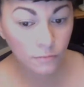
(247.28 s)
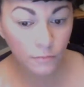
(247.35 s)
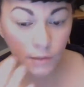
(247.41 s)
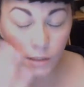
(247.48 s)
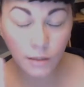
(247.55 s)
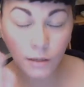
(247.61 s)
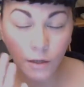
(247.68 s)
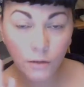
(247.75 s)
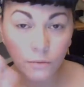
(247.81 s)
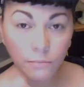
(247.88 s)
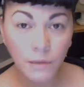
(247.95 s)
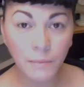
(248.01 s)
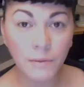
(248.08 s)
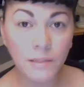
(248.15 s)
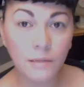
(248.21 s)
you know,
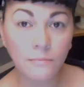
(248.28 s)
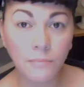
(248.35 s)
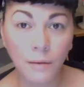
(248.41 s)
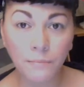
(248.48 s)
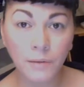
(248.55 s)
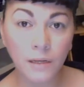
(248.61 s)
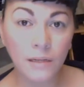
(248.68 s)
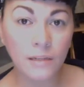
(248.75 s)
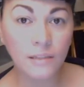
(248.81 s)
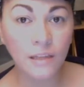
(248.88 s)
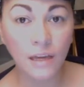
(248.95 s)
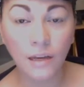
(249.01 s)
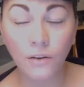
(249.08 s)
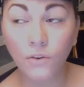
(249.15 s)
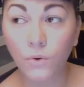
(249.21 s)
maybe some bumpiness
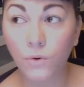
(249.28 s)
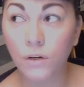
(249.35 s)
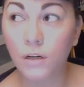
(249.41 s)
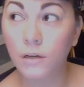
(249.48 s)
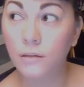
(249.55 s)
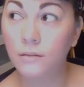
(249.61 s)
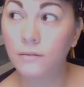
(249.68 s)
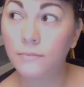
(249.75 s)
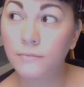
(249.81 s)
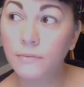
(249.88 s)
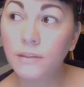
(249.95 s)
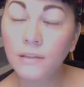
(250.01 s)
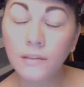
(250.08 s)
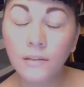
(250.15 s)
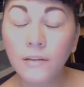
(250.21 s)
and or
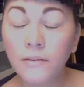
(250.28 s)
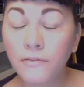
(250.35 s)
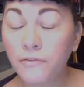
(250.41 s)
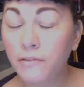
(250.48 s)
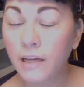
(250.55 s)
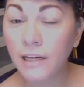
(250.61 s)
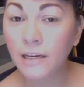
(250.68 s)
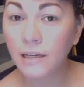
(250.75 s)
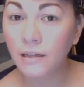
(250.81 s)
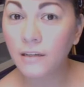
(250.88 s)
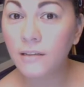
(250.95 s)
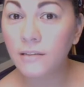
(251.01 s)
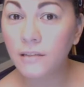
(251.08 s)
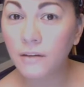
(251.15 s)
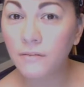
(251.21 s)

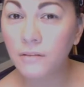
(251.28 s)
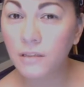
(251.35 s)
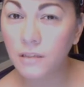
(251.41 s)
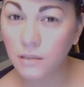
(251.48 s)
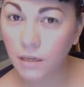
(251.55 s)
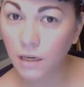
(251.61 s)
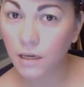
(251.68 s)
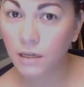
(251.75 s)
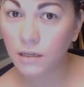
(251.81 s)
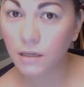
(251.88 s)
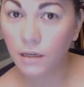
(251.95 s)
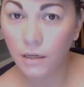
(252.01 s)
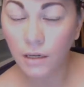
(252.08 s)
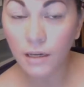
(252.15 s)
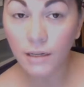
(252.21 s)
flakiness of the skin.
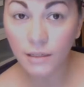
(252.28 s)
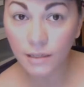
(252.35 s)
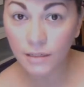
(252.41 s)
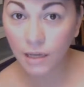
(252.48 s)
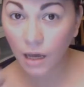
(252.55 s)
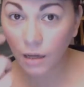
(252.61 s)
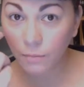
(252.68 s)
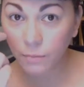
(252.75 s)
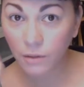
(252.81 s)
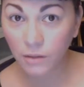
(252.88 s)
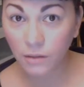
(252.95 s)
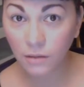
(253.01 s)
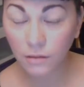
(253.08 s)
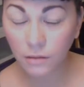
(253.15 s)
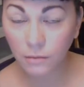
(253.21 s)
It does help with
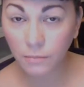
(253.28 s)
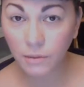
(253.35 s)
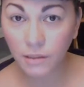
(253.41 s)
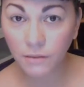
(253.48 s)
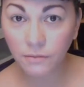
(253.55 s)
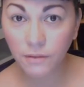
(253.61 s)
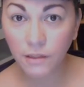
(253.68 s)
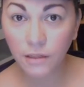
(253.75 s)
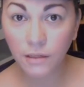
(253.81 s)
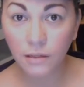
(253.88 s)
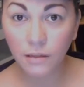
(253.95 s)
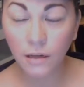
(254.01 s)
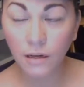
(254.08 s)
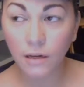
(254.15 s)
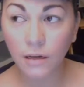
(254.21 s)
a little bit of the
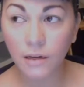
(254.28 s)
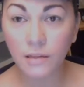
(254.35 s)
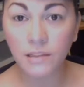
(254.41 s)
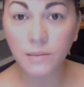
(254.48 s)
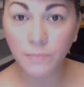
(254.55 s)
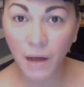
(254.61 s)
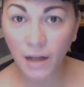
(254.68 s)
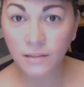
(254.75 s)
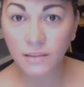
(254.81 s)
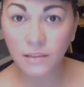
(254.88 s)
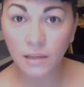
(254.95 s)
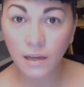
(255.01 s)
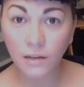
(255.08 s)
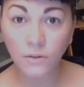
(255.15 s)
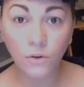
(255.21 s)
spots
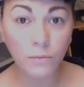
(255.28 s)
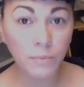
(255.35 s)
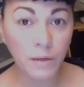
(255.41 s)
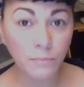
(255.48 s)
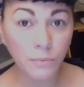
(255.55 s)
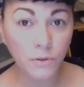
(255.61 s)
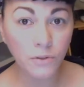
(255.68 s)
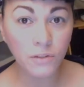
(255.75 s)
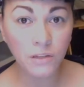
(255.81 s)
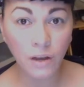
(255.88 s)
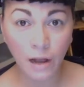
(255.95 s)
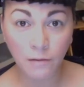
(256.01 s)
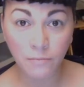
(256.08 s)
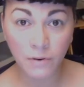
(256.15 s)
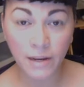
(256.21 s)
and or pimples or
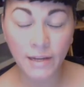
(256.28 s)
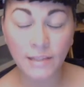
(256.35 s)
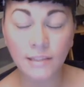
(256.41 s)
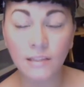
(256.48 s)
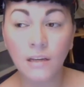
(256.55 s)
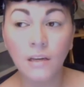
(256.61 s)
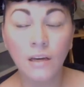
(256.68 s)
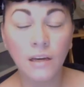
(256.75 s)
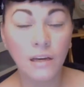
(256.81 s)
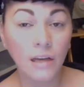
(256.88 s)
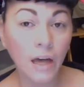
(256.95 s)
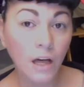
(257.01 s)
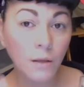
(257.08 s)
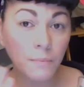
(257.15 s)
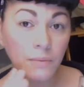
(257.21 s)
outbreaks. It
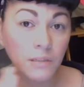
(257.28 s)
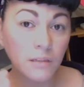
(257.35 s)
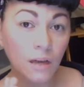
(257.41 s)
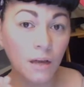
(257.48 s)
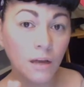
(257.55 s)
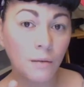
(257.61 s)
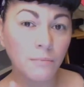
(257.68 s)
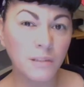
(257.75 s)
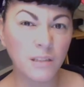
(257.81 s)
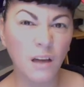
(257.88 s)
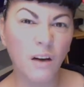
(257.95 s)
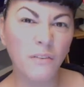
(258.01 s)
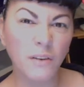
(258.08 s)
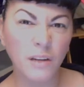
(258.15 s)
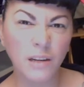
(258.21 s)
helps
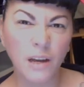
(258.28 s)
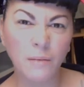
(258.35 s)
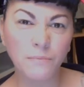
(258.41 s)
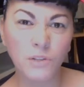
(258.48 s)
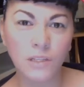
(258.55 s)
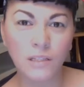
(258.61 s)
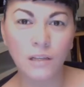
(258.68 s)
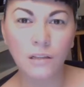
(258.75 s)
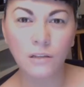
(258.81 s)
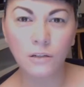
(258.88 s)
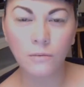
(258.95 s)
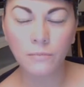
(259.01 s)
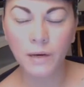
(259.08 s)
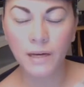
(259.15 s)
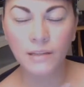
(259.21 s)
soften it up just a little
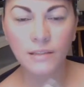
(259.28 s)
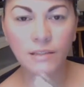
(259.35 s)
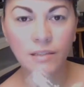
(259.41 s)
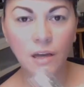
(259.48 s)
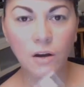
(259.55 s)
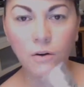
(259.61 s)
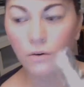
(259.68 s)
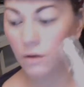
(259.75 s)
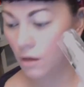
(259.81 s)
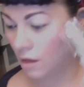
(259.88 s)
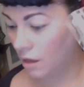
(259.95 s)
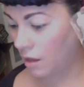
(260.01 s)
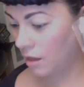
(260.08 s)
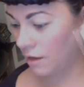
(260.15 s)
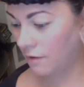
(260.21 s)
bit. So
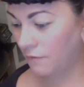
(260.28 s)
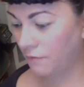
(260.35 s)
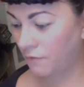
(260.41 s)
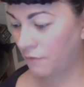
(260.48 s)
if